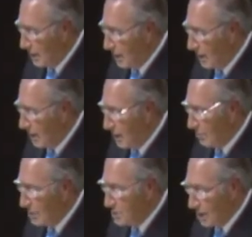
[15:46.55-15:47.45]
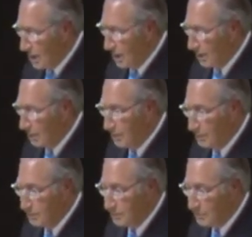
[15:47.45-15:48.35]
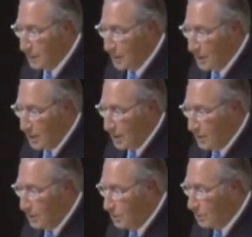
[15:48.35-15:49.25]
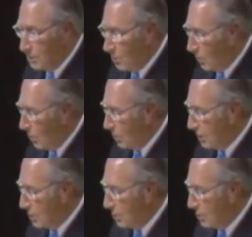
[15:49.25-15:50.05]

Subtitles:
I am the child. You hold in